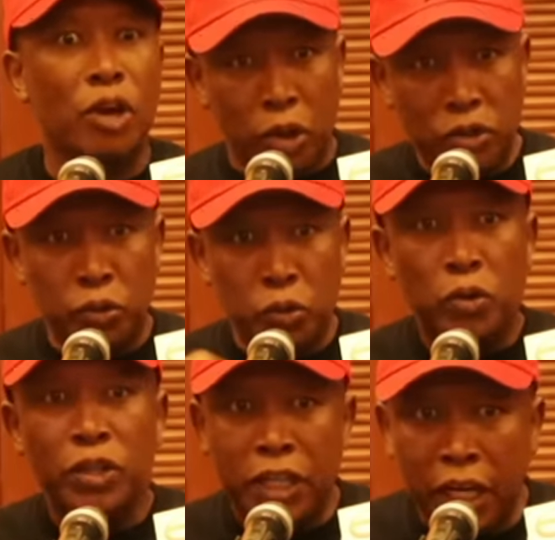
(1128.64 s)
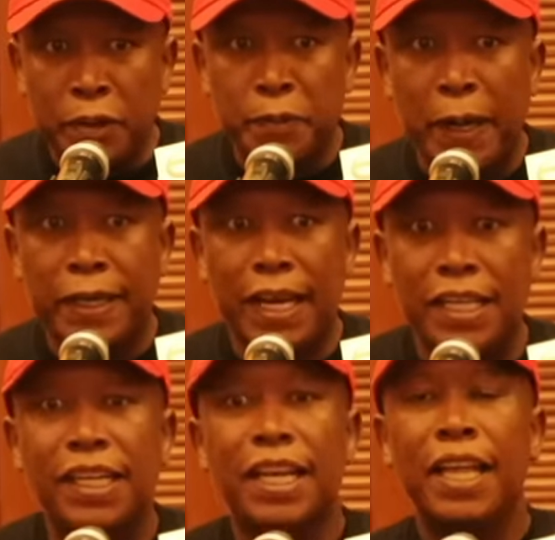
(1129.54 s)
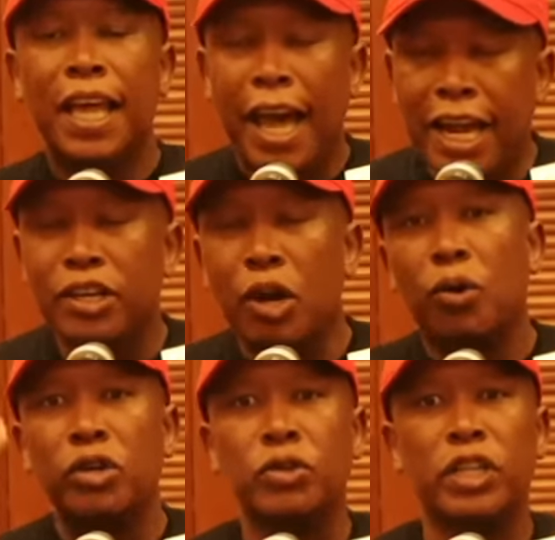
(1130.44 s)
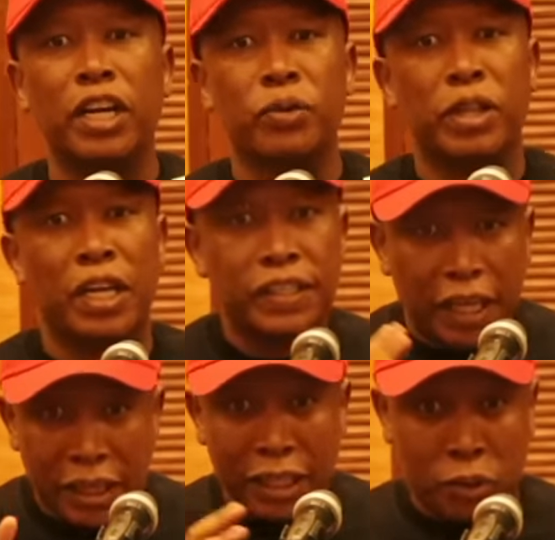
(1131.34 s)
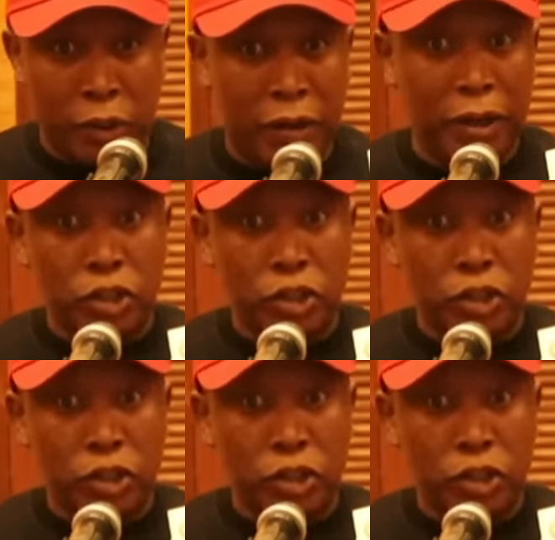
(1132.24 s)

You're going to respect us and you're going to trade with us in this way.